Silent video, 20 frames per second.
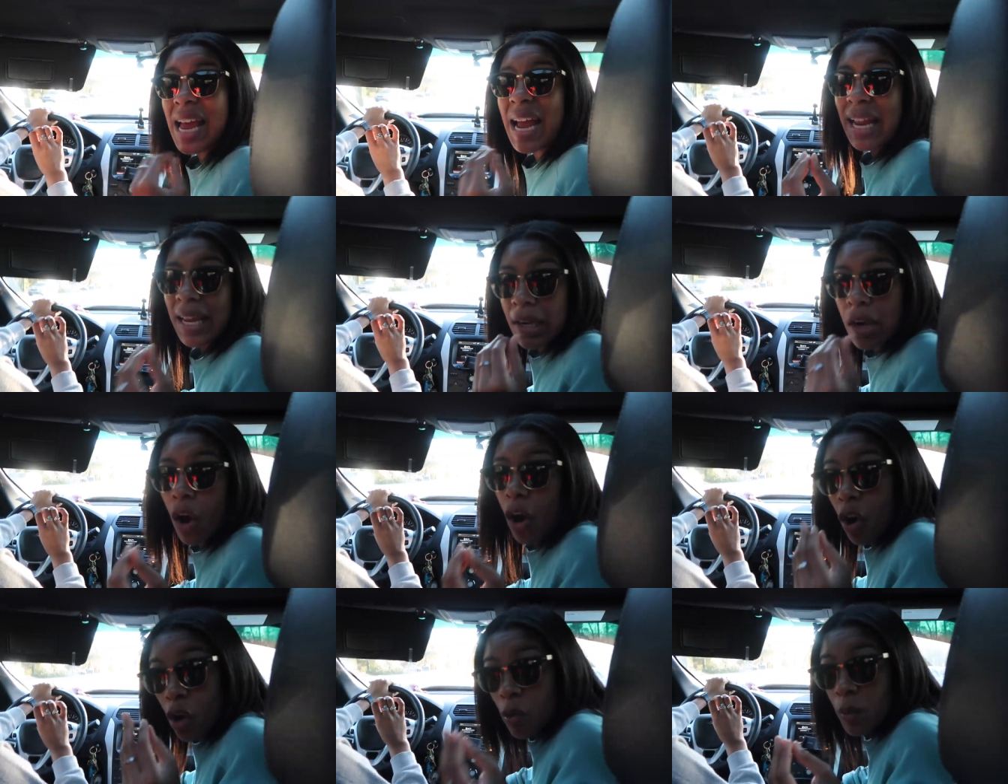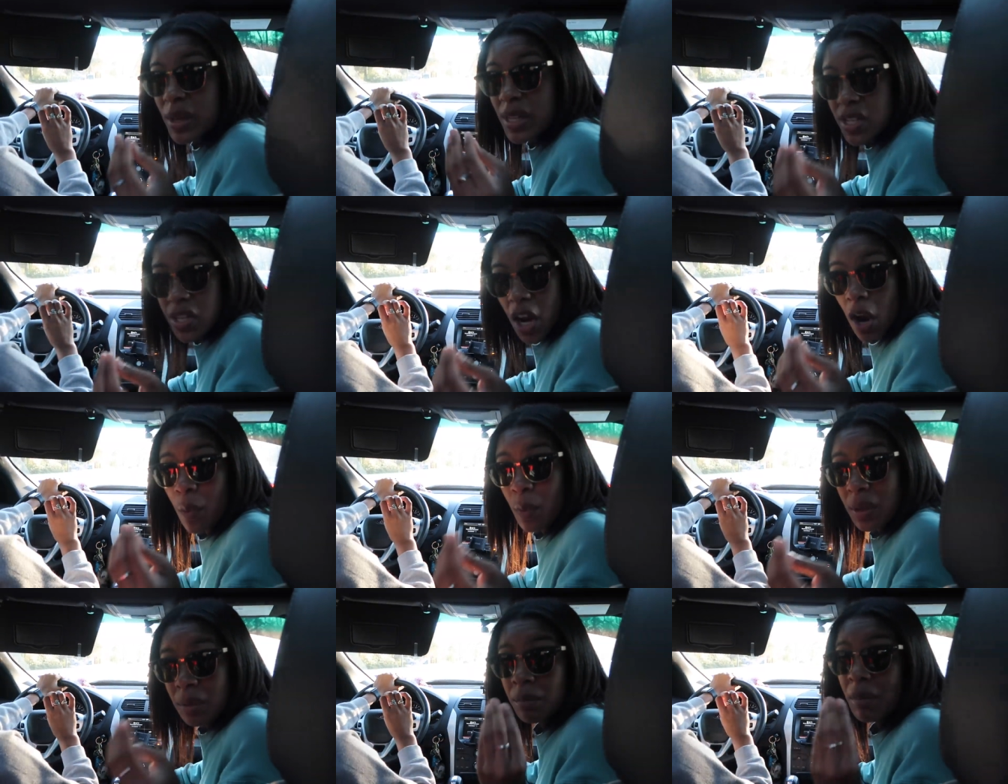I can always
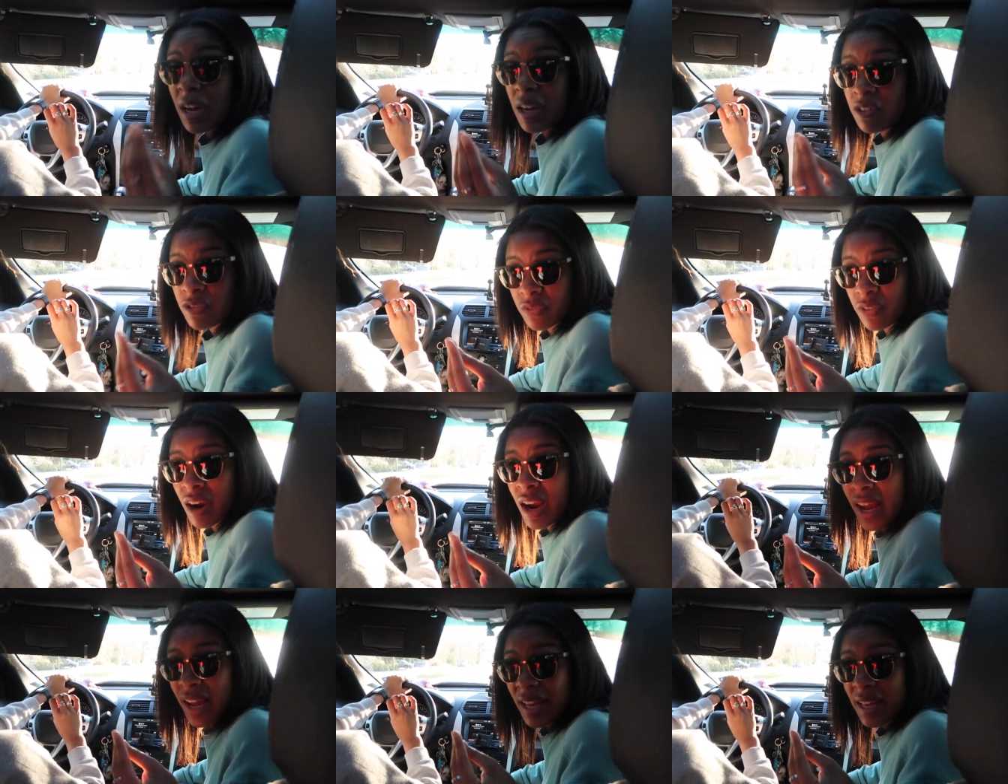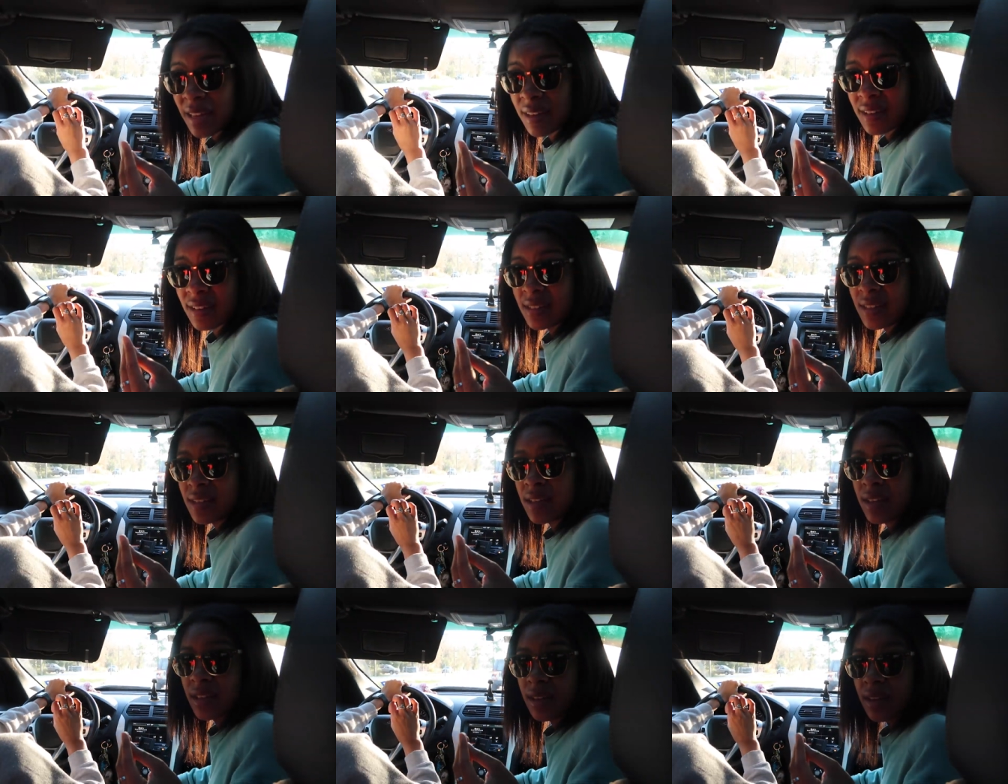go with my
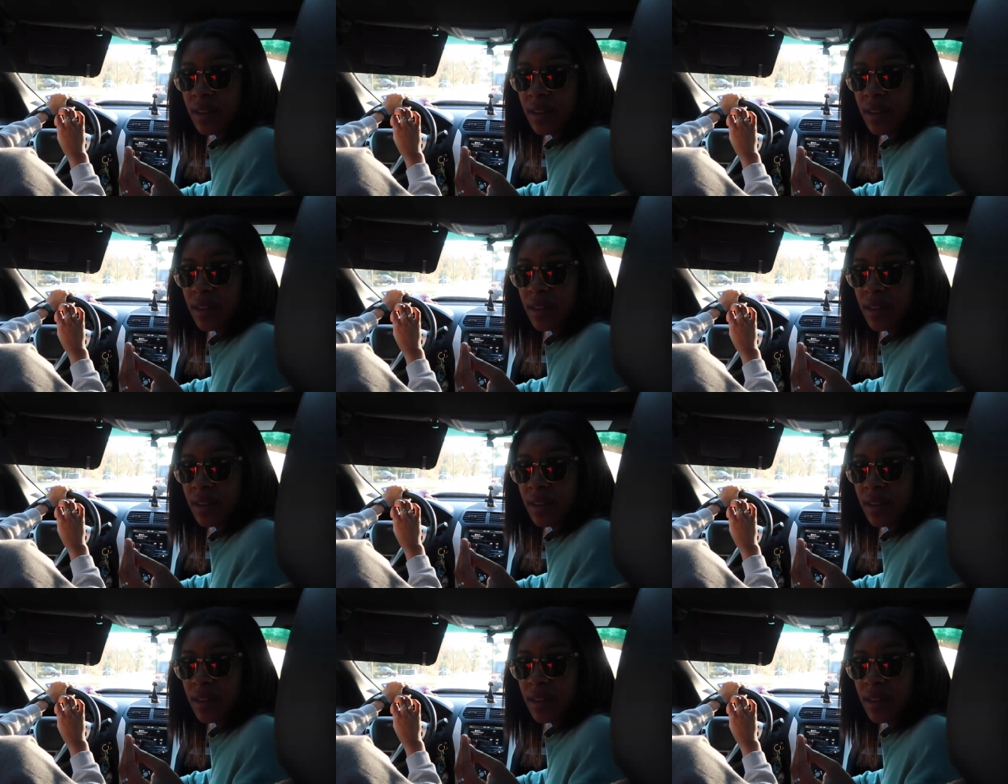friend.